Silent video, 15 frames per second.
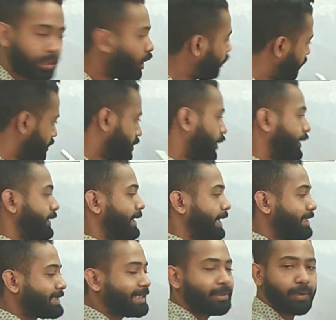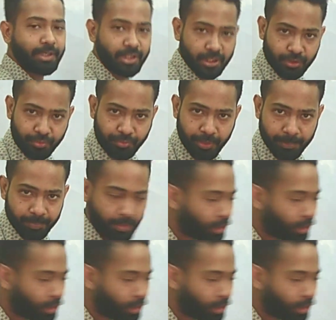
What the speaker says: Oh, sorry, that is situation 3.